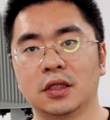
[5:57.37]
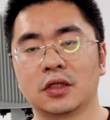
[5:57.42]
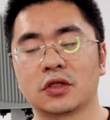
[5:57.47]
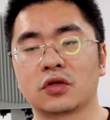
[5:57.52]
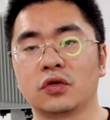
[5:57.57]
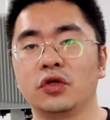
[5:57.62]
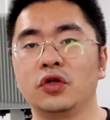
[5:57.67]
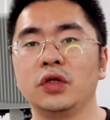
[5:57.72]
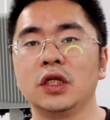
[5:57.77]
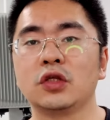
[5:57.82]

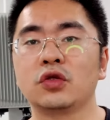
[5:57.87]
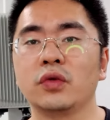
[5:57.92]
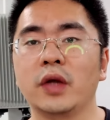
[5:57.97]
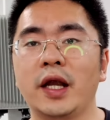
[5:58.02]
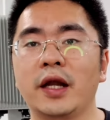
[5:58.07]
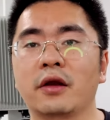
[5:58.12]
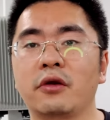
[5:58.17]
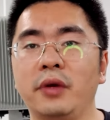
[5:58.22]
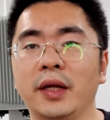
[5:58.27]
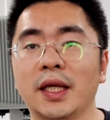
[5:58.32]
So you need to
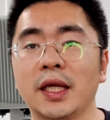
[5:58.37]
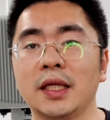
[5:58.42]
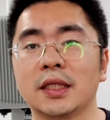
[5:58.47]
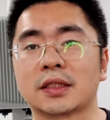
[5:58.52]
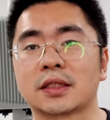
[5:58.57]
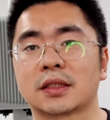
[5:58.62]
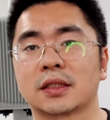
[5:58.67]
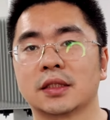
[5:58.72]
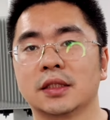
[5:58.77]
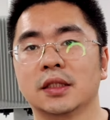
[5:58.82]

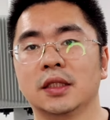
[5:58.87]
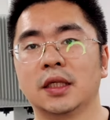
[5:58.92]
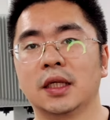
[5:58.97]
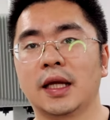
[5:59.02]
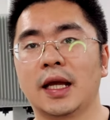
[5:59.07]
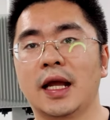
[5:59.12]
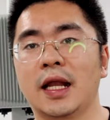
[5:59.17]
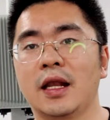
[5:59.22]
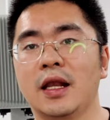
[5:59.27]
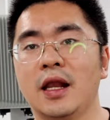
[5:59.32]
aggregate
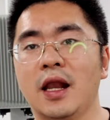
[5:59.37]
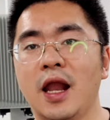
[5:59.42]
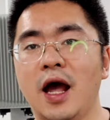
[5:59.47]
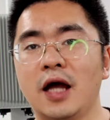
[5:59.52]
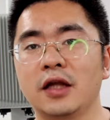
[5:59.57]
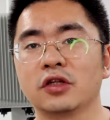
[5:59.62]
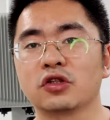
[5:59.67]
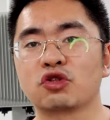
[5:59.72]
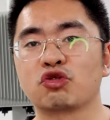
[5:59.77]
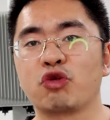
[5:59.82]
a
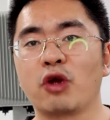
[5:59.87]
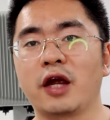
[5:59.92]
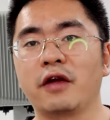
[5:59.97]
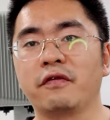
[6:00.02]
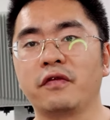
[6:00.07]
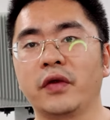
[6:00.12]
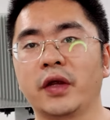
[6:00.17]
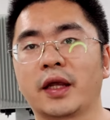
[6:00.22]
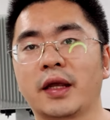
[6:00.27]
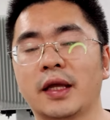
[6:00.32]
lot of
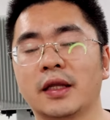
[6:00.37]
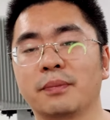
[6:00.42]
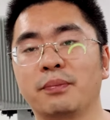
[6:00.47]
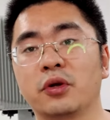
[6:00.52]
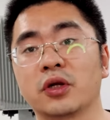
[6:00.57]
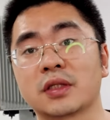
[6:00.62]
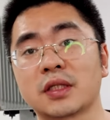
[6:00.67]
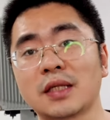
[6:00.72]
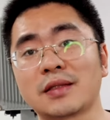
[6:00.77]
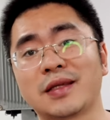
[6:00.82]
traffic and
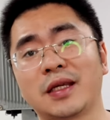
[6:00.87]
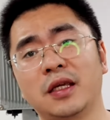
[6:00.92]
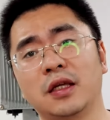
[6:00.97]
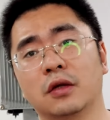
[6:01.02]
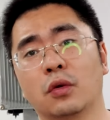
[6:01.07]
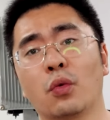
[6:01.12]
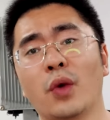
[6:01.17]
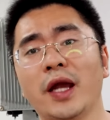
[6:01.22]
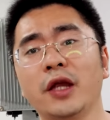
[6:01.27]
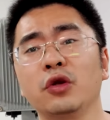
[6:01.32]
process
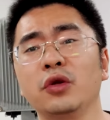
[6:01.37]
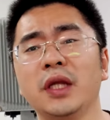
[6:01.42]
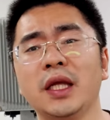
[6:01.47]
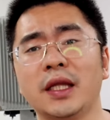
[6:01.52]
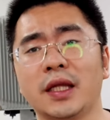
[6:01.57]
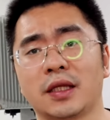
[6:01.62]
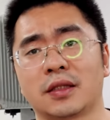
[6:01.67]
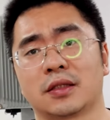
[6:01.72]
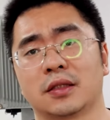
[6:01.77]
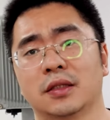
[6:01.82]
here. Why you
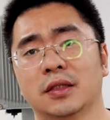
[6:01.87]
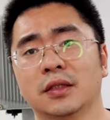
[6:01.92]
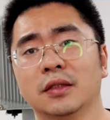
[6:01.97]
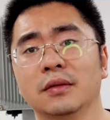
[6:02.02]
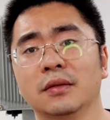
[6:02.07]
need it?